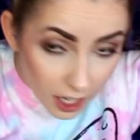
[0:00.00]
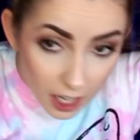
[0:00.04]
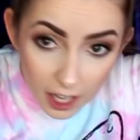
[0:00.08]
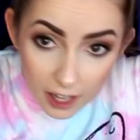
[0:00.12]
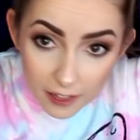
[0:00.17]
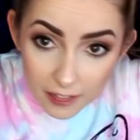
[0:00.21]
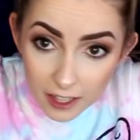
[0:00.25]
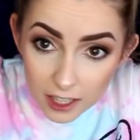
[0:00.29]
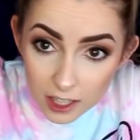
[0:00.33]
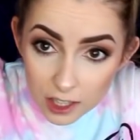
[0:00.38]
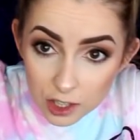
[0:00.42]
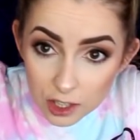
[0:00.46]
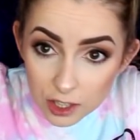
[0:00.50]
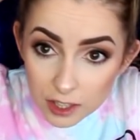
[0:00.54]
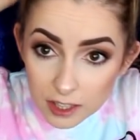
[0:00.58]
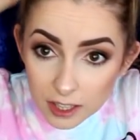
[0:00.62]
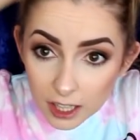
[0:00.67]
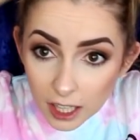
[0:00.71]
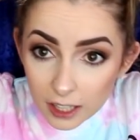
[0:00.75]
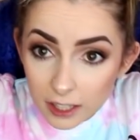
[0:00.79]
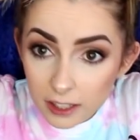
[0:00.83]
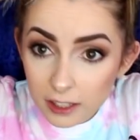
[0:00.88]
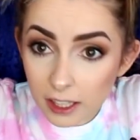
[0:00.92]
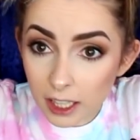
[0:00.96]
and then just
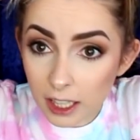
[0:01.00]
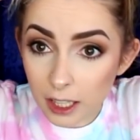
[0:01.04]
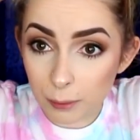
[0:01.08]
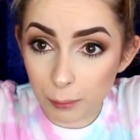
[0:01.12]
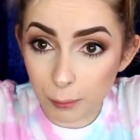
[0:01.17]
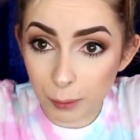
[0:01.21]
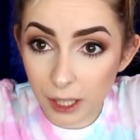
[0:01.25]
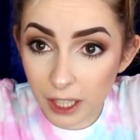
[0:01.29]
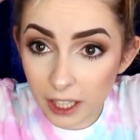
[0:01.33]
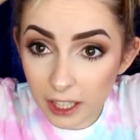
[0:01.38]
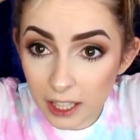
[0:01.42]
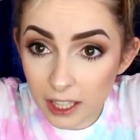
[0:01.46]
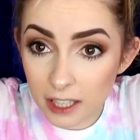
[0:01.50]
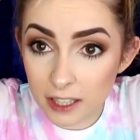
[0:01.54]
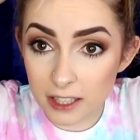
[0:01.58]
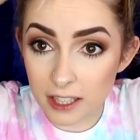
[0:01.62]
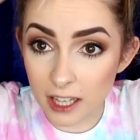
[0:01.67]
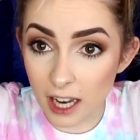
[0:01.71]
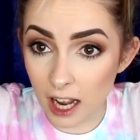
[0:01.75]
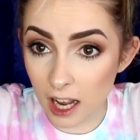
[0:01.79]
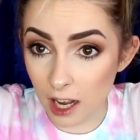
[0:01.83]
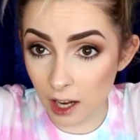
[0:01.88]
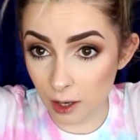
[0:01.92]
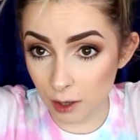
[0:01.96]
kind of like pin it
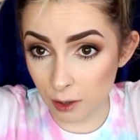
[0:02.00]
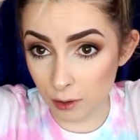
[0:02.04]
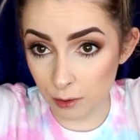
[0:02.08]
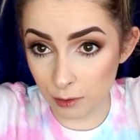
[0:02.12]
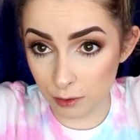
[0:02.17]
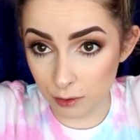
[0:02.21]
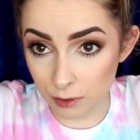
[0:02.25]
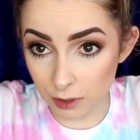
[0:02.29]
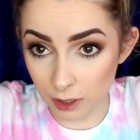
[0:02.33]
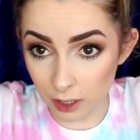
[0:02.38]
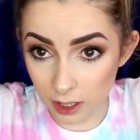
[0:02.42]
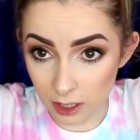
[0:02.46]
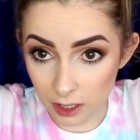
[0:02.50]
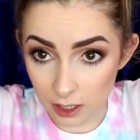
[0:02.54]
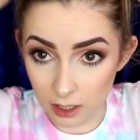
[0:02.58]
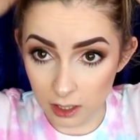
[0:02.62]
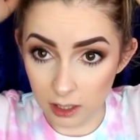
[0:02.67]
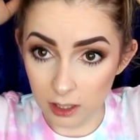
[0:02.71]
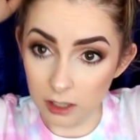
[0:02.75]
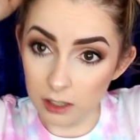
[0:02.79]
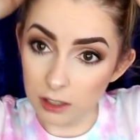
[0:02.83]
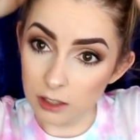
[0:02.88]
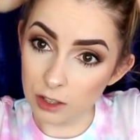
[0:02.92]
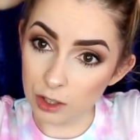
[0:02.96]
down
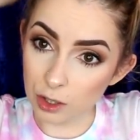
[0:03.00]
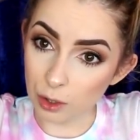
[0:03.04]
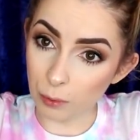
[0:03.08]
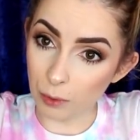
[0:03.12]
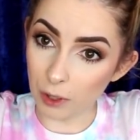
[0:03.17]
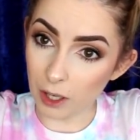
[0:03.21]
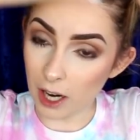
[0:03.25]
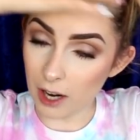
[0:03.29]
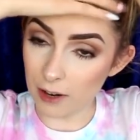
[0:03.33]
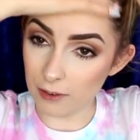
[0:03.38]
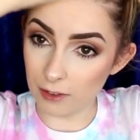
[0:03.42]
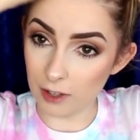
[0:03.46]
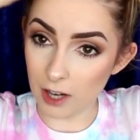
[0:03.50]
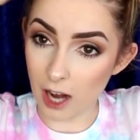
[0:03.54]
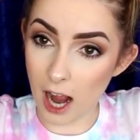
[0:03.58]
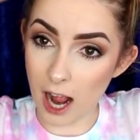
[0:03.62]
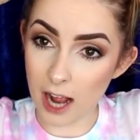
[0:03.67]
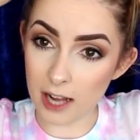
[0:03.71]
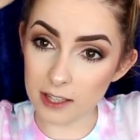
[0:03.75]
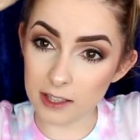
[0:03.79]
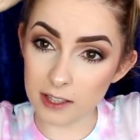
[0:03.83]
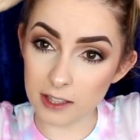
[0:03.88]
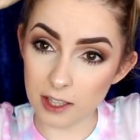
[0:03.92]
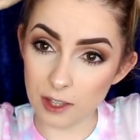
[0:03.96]
to wherever
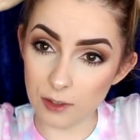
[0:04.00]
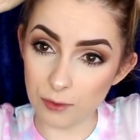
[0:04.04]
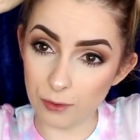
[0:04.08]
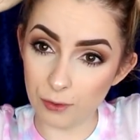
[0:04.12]
I see